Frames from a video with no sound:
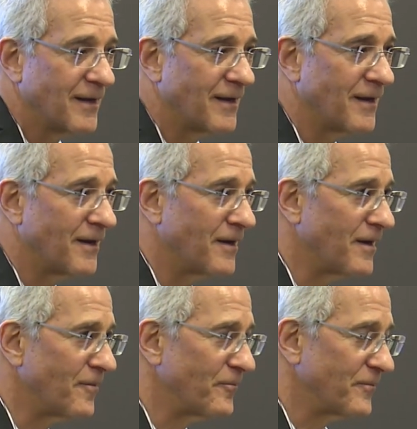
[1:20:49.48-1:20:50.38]

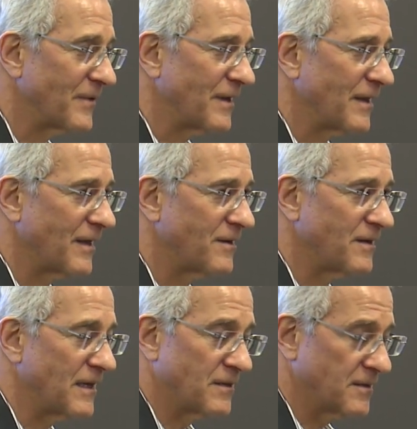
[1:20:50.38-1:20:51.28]
Um,
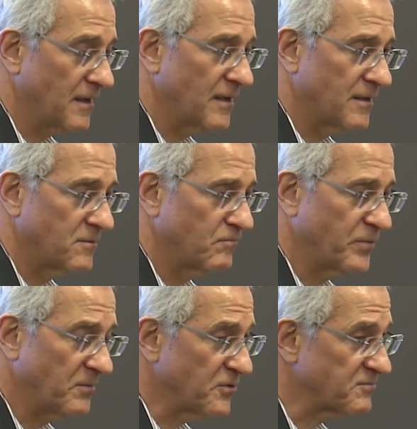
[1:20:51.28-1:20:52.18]
and, and, and,
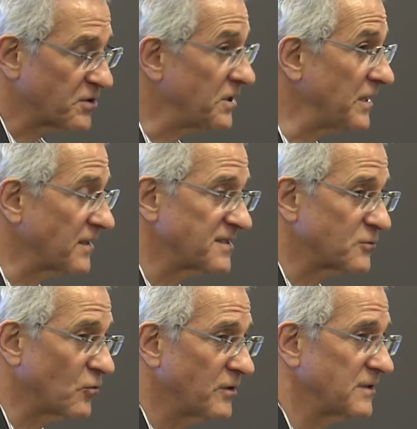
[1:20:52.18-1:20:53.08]
people, especially young
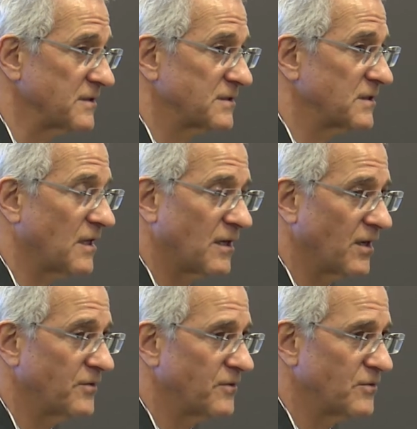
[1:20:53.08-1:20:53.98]
historians, are
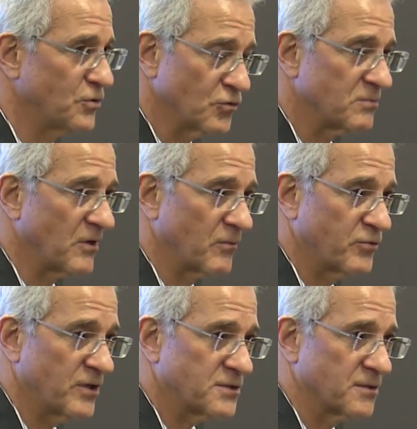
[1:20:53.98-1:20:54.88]
under a huge amount of
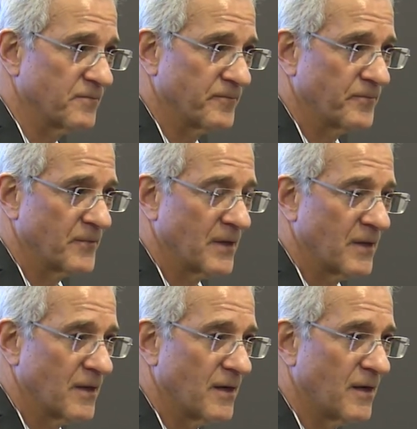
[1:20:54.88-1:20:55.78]
pressure
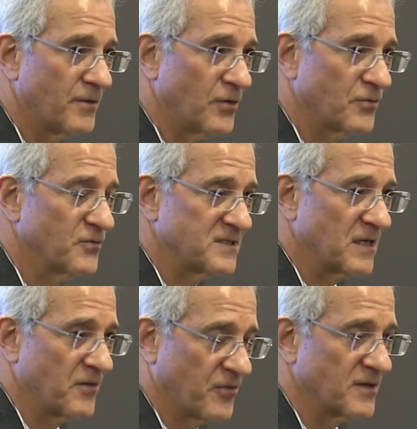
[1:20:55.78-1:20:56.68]
uh, not to
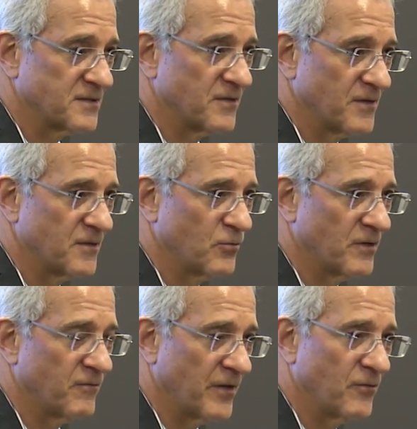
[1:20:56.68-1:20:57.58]
say things that they would
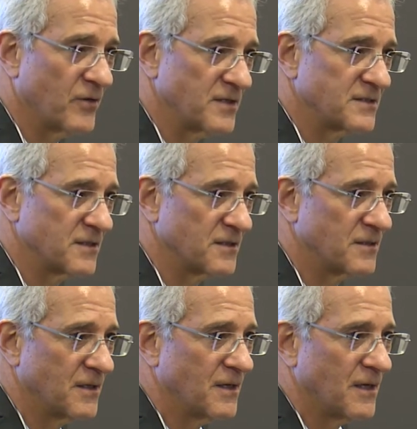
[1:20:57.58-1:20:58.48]
have otherwise said.
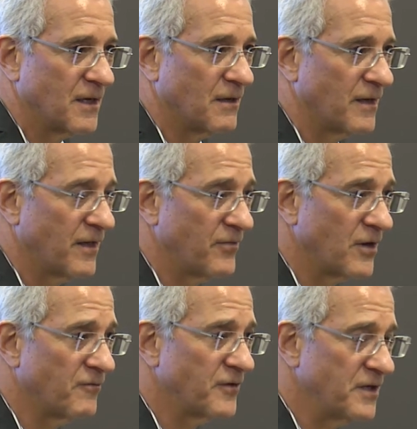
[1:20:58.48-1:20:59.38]
Uh, and they
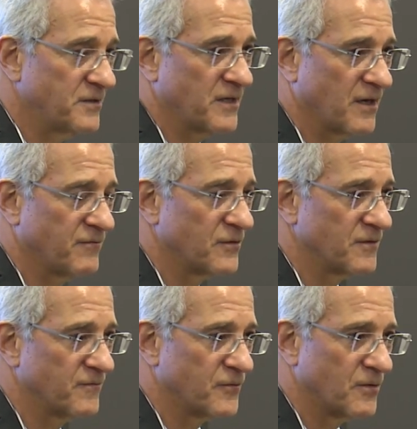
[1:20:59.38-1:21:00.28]
often need cover
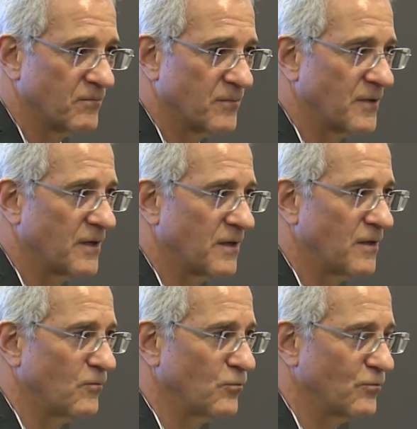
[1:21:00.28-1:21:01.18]
from uh,
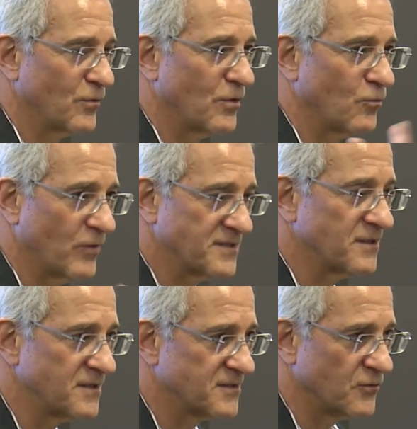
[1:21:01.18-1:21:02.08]

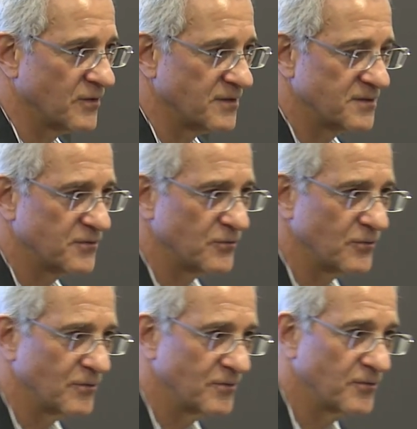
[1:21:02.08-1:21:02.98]
Western historians
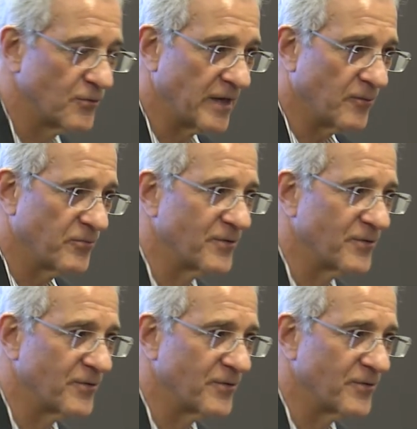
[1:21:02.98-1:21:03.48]
to, to help